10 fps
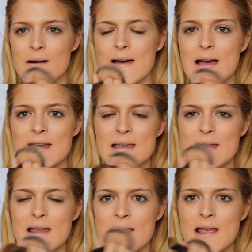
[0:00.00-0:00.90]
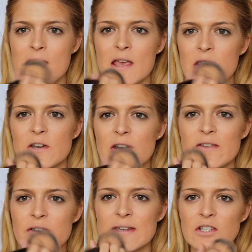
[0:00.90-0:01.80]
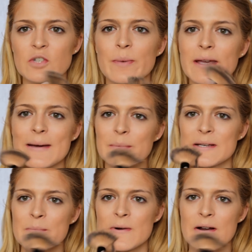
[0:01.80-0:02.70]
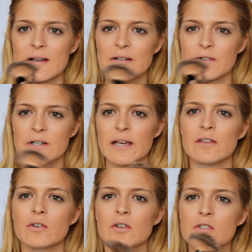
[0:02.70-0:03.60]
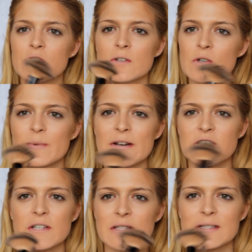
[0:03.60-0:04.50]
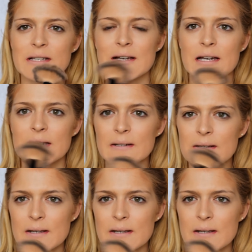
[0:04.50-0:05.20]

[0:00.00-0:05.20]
Right. You don't even need to pick up some product for here. You can turn your brush on the side.